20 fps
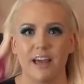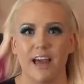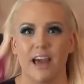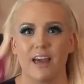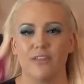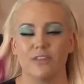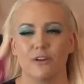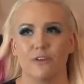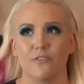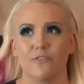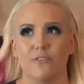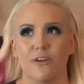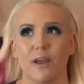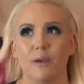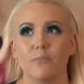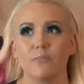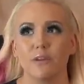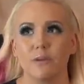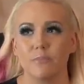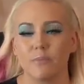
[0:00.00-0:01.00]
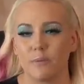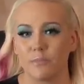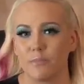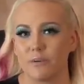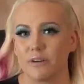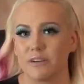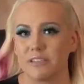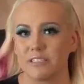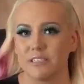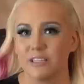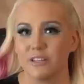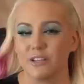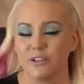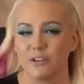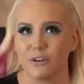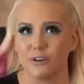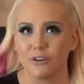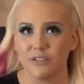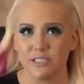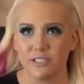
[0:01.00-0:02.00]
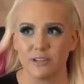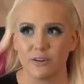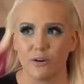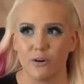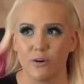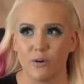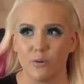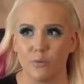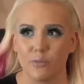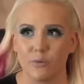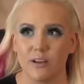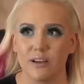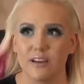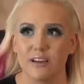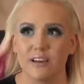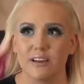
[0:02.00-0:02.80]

and their family member is in the nursing home,